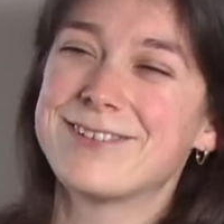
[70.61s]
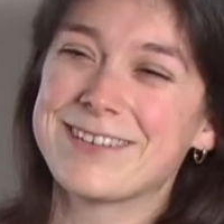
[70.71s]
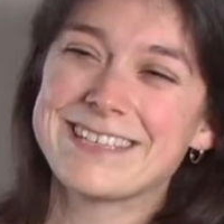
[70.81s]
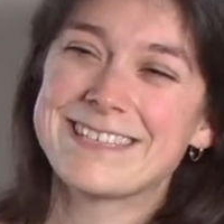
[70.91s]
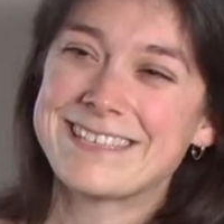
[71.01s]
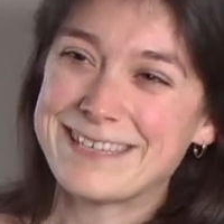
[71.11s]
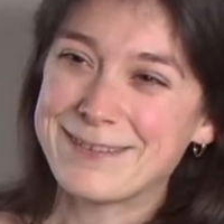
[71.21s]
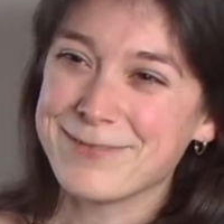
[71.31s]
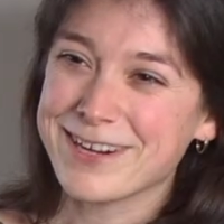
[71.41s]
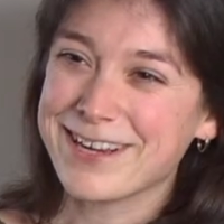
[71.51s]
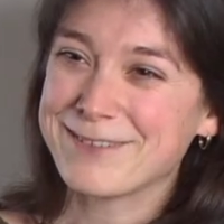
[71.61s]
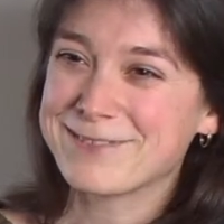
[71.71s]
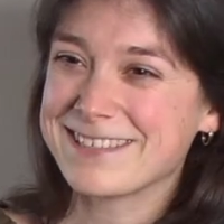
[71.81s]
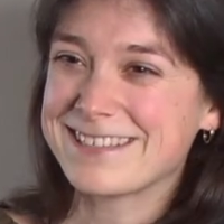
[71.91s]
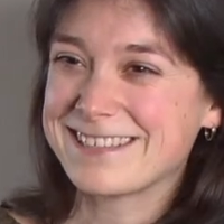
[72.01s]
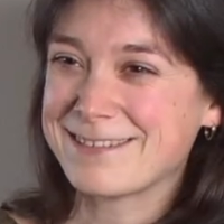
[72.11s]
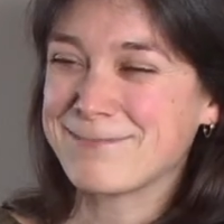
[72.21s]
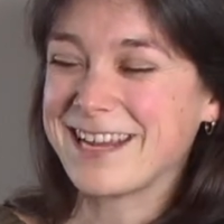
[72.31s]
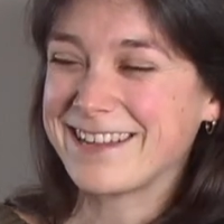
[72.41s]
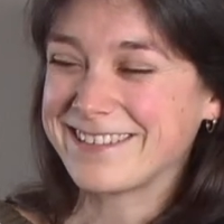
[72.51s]
don't get to see him very often since
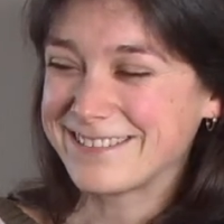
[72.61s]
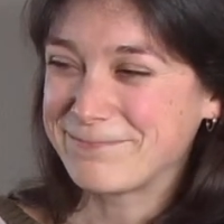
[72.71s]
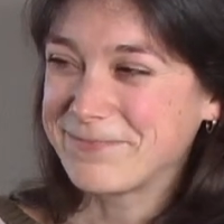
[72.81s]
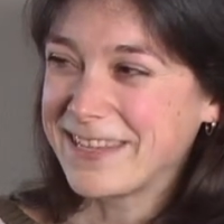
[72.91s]
I'm an adult.